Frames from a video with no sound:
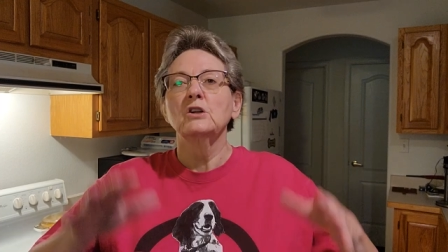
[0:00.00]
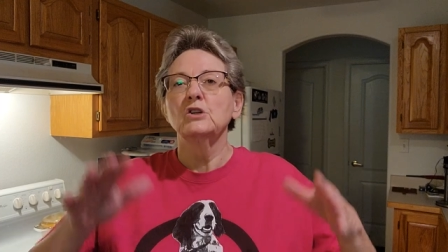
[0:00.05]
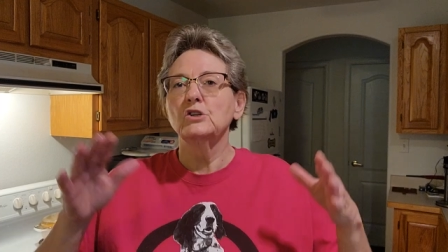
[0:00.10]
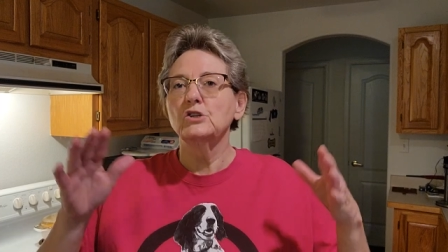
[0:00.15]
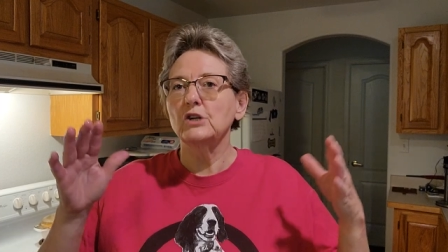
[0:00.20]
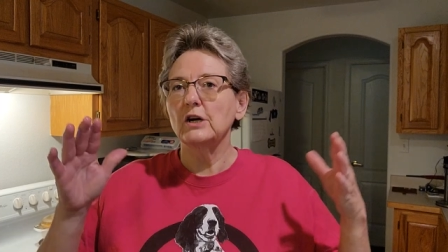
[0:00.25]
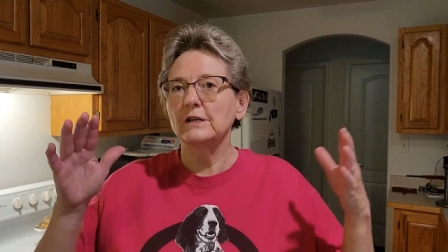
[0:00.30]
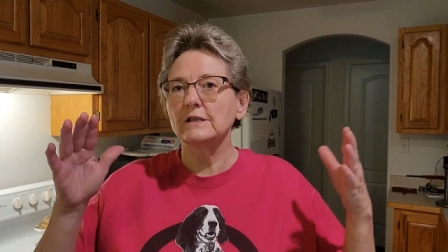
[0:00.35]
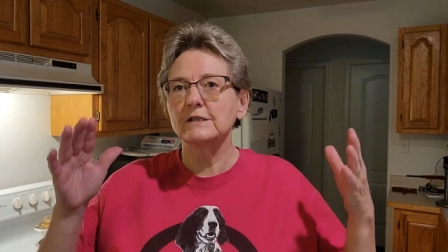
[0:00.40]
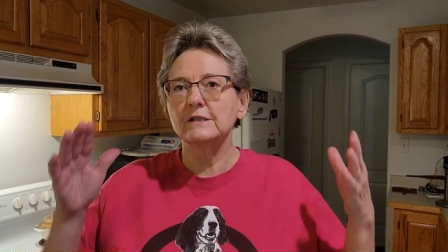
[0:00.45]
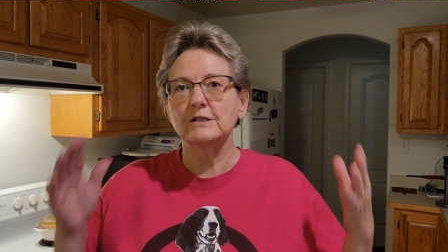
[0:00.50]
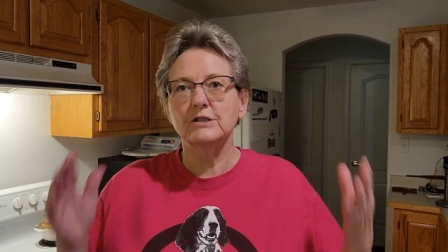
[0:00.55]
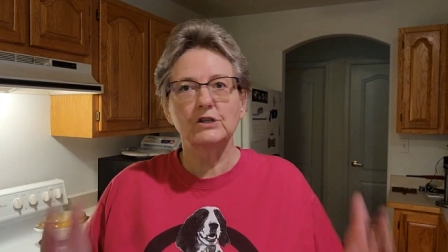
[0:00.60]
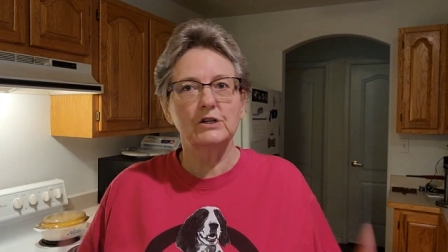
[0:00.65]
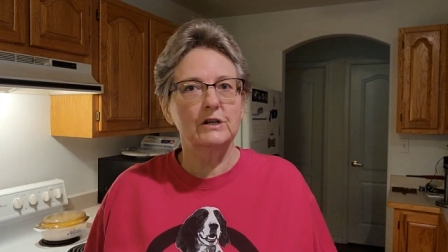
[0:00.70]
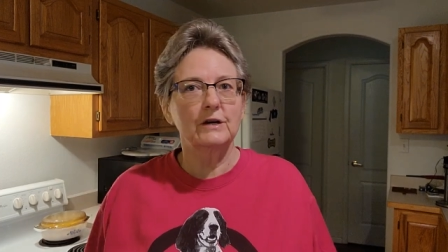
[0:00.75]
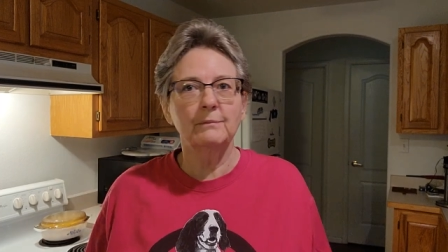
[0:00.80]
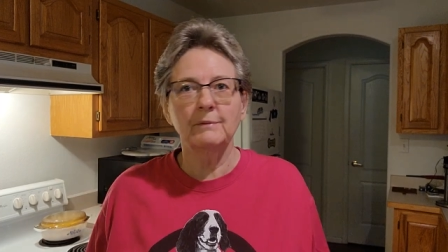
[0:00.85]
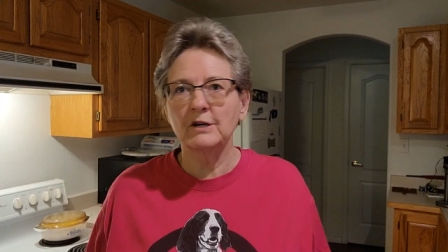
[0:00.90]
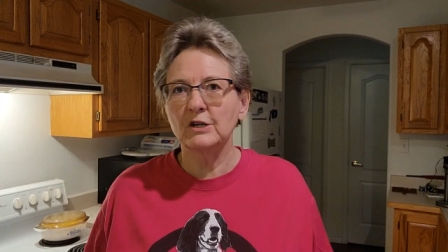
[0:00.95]
Just
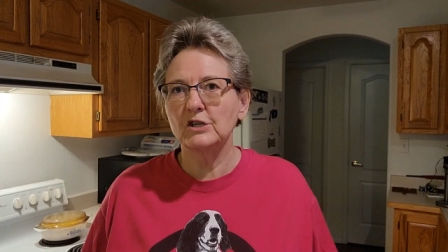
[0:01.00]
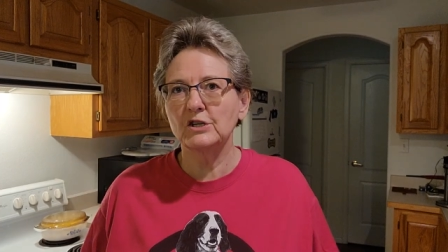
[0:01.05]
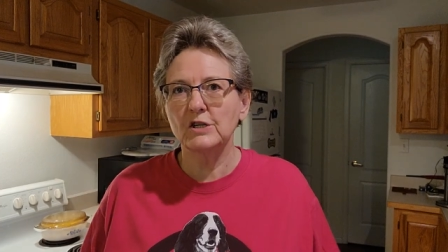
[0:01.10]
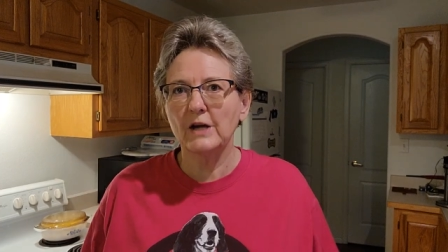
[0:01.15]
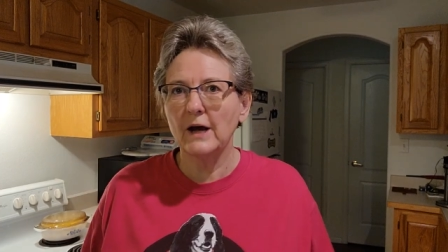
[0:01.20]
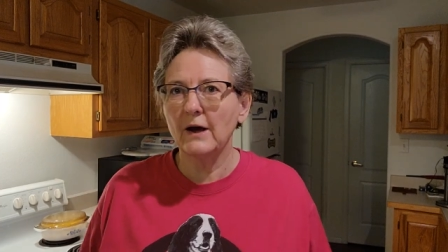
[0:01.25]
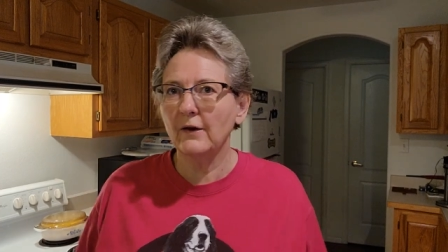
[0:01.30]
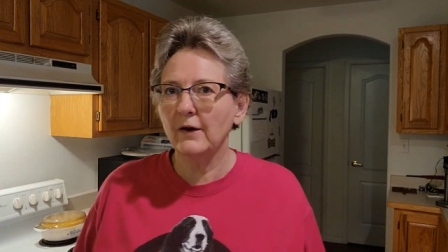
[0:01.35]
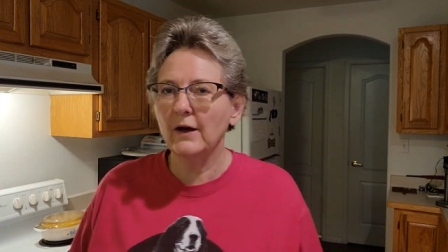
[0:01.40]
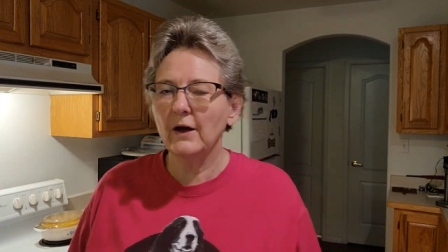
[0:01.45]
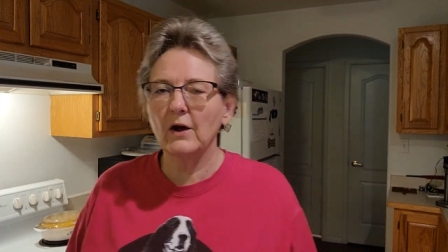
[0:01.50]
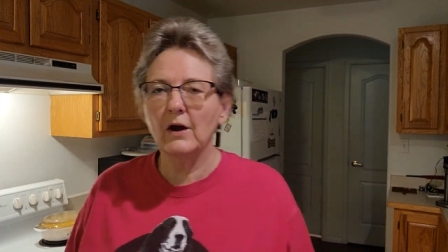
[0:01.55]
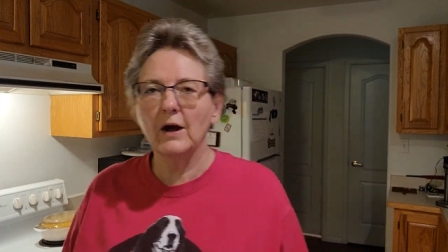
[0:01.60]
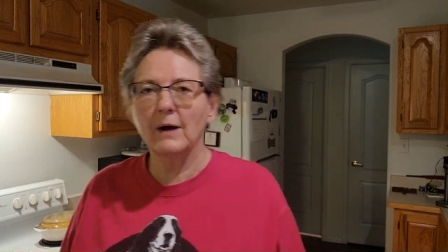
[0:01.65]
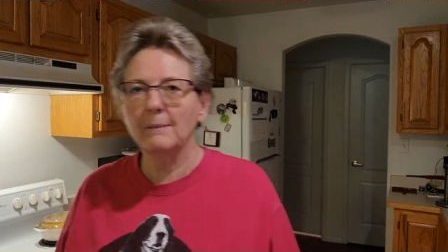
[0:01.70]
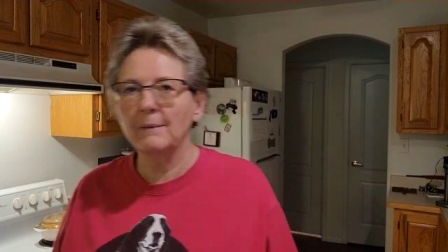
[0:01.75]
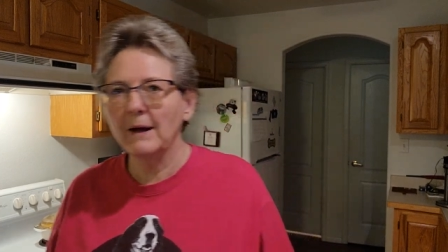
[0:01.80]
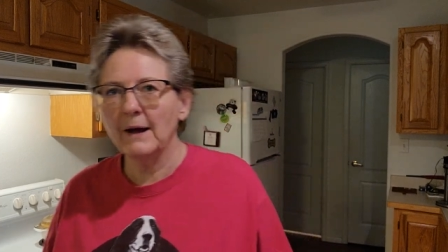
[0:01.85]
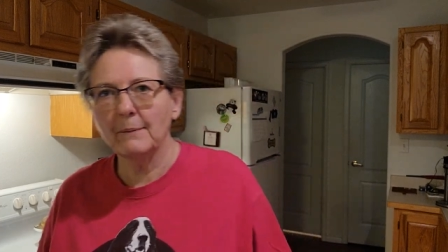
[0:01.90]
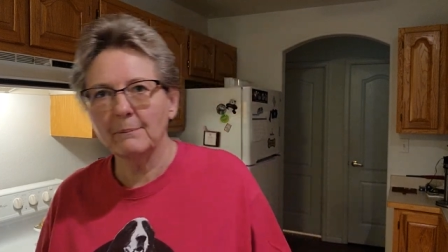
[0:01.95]
give me a shout out.
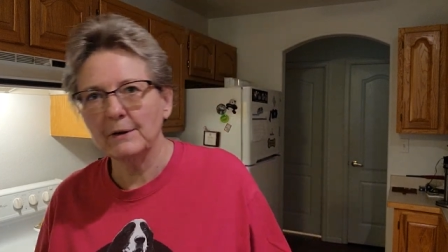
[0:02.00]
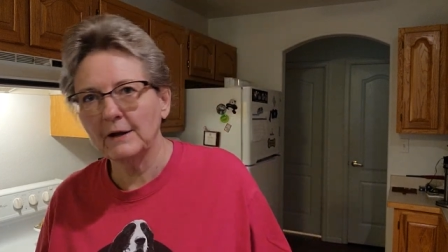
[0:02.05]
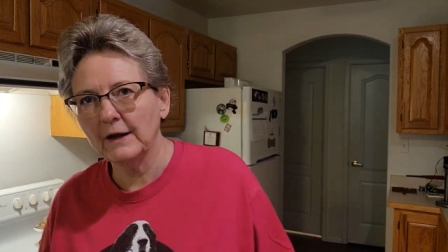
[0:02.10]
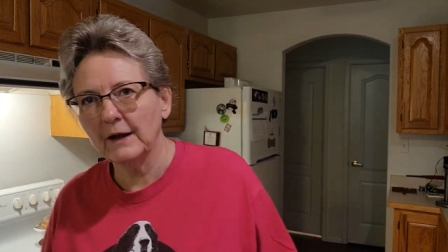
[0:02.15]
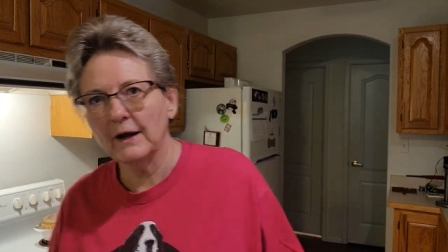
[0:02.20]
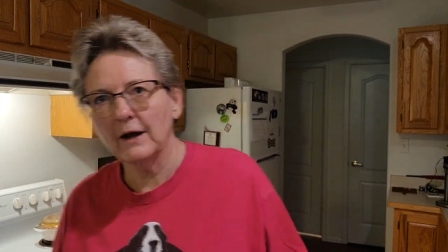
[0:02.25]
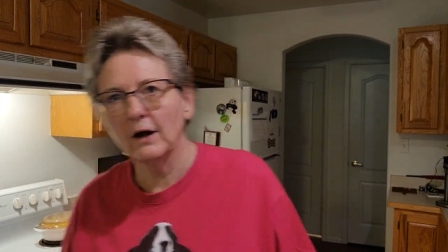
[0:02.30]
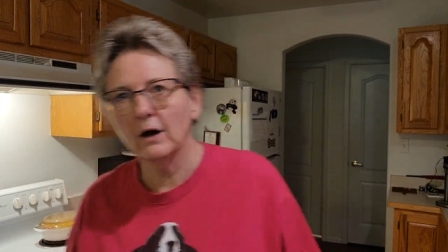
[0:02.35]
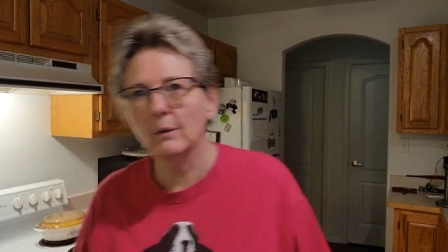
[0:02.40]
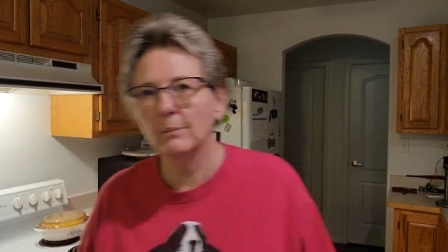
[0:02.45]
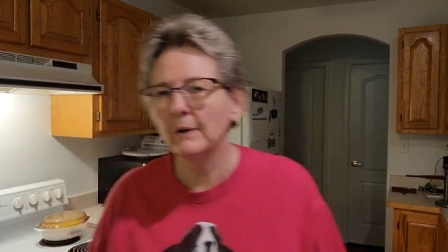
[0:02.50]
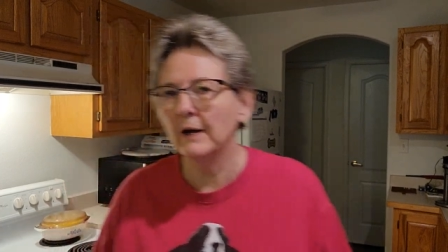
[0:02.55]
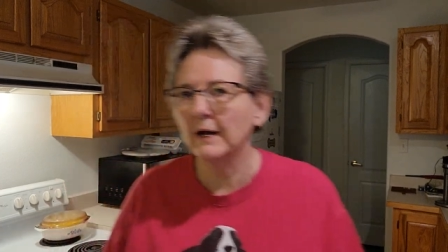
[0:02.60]
I'm happy to help